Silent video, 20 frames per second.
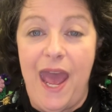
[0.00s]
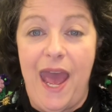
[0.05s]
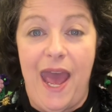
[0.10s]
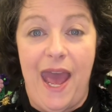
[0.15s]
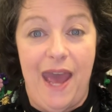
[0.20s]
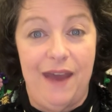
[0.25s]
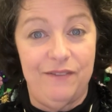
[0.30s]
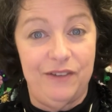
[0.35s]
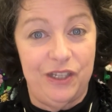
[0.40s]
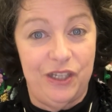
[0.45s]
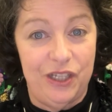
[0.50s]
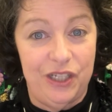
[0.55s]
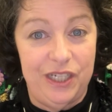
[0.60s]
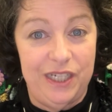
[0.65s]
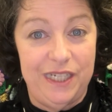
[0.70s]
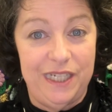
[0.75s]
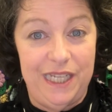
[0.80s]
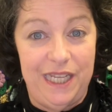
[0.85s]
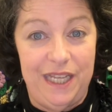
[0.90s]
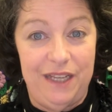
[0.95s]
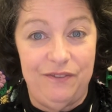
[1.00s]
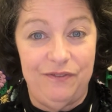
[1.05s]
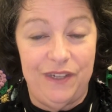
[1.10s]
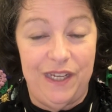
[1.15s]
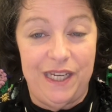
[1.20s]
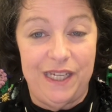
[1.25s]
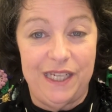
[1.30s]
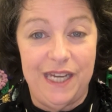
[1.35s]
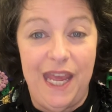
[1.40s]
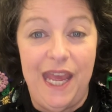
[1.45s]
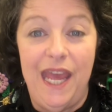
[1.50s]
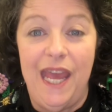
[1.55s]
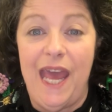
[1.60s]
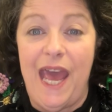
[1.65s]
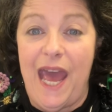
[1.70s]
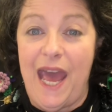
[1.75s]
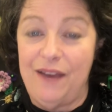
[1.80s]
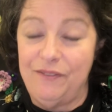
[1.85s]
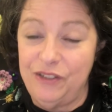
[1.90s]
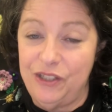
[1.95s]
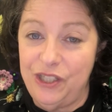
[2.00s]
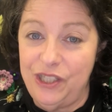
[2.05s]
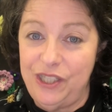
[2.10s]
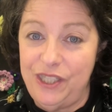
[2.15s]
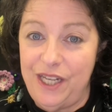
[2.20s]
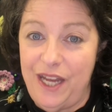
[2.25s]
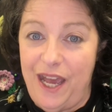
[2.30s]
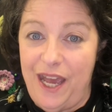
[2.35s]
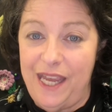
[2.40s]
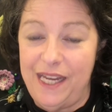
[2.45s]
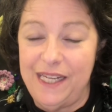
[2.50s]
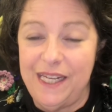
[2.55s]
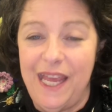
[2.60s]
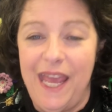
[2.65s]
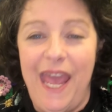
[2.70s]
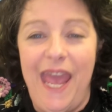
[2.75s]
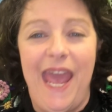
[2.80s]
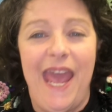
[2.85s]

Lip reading: Have a good evening, have a good night,